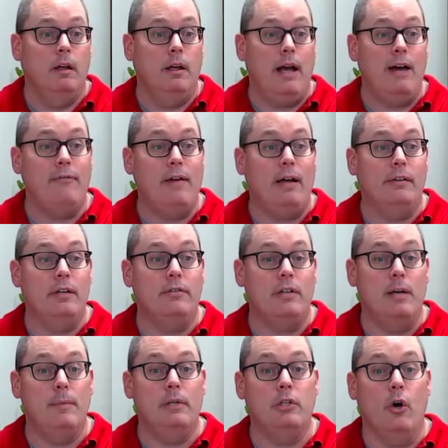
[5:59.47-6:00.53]
I found this
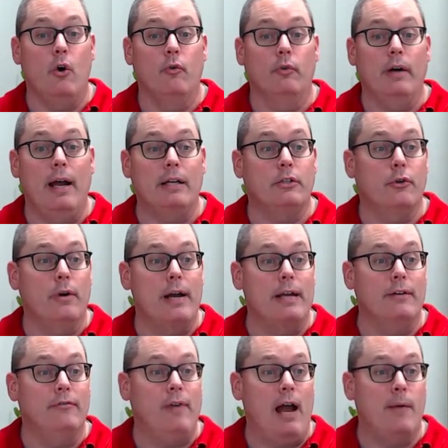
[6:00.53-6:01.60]
image over at
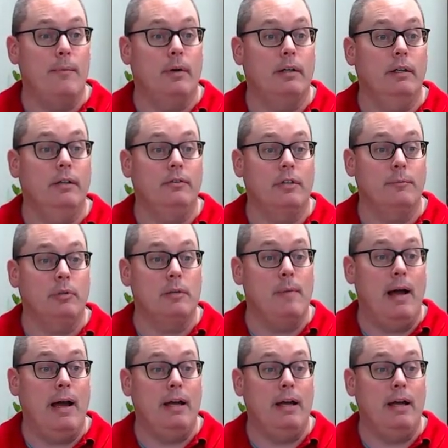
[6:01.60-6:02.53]
Creative Fabrica simply by